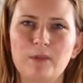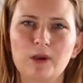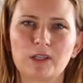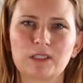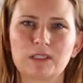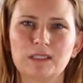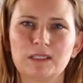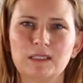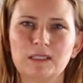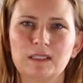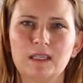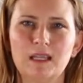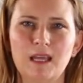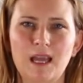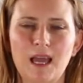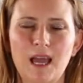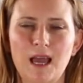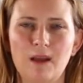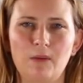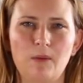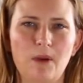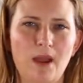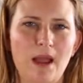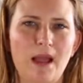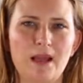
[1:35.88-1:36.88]
bottle,
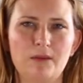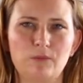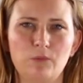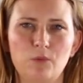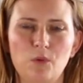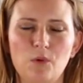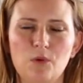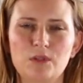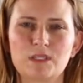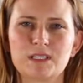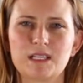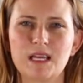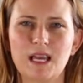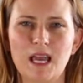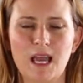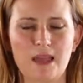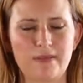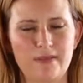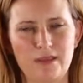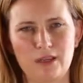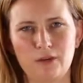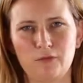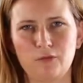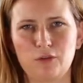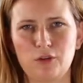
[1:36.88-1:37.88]
add water
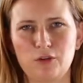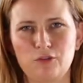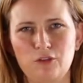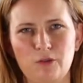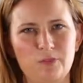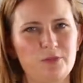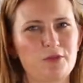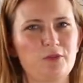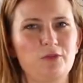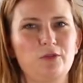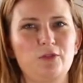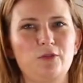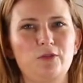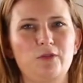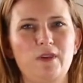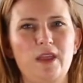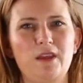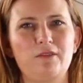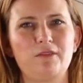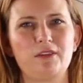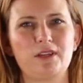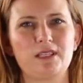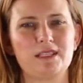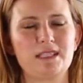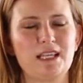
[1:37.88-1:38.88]
and then a few drops of your
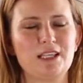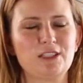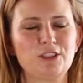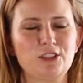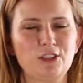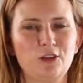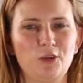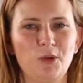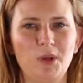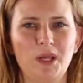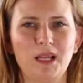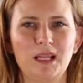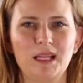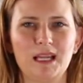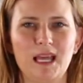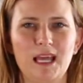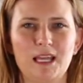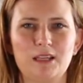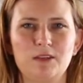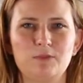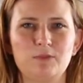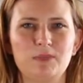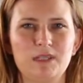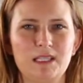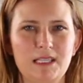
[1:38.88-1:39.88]
favorite essential oil
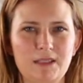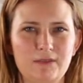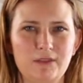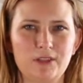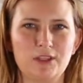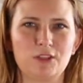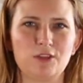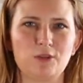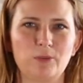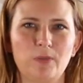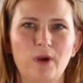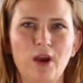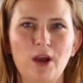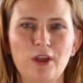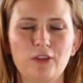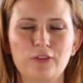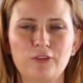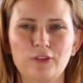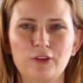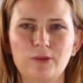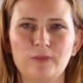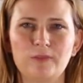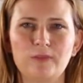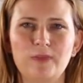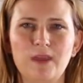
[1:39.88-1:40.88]
and leave it in your
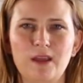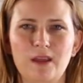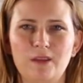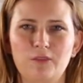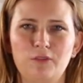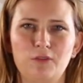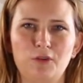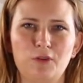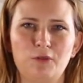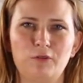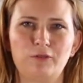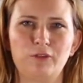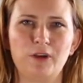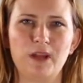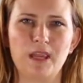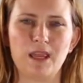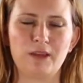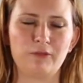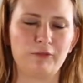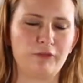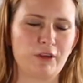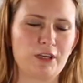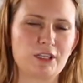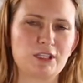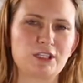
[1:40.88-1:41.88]
bathroom for
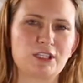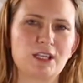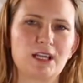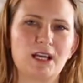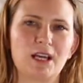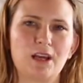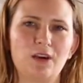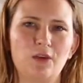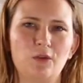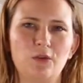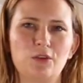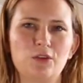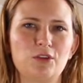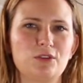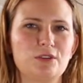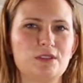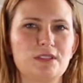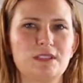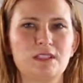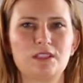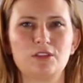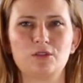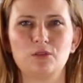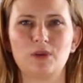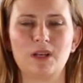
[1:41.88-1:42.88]
air freshener, or use
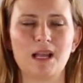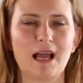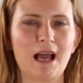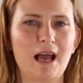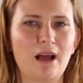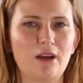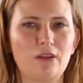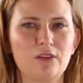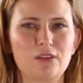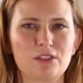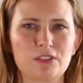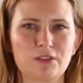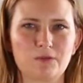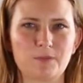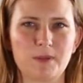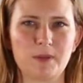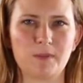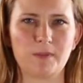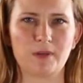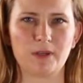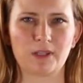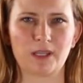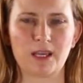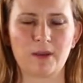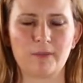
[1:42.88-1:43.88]
it in your lounge if
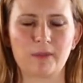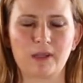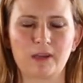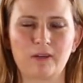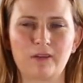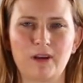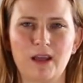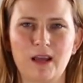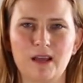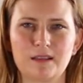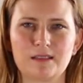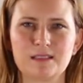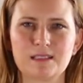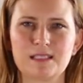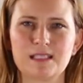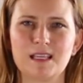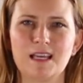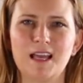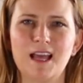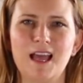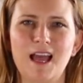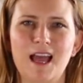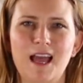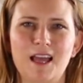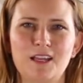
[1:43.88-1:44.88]
people are coming around
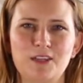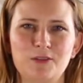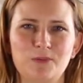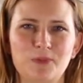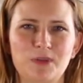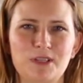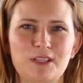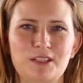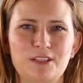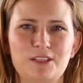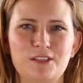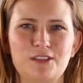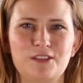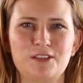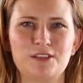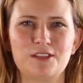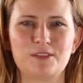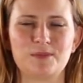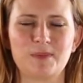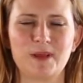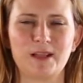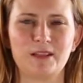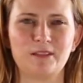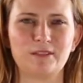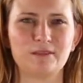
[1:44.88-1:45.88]
and you want it to
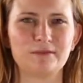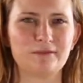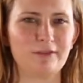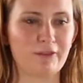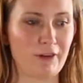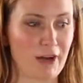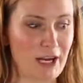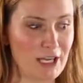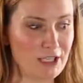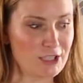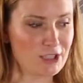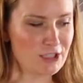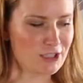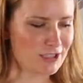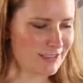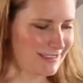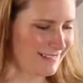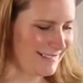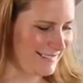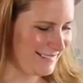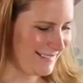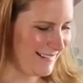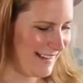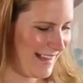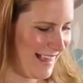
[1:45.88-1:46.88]
smell fresh.
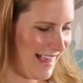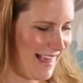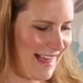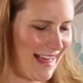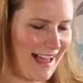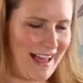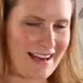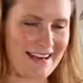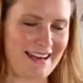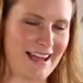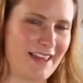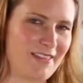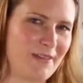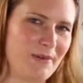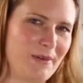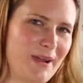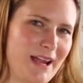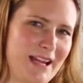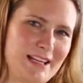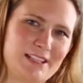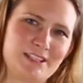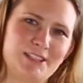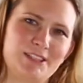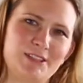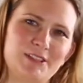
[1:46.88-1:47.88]
Another
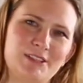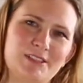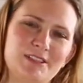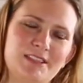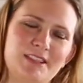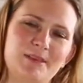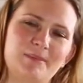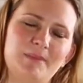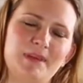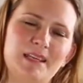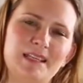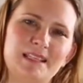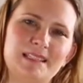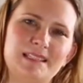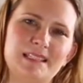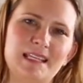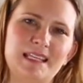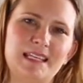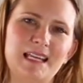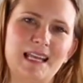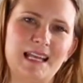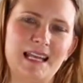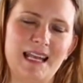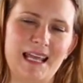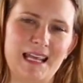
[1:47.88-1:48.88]
way to use them is
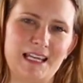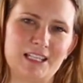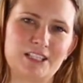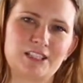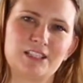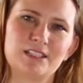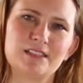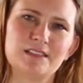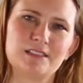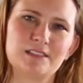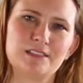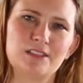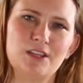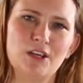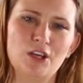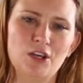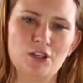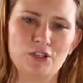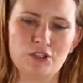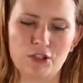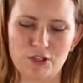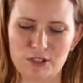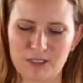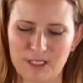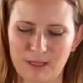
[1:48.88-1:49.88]
inhalations.
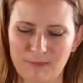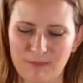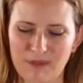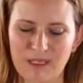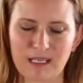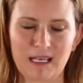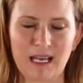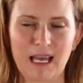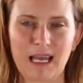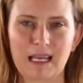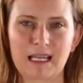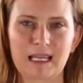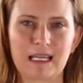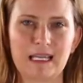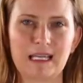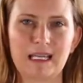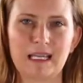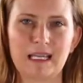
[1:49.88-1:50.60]
So something like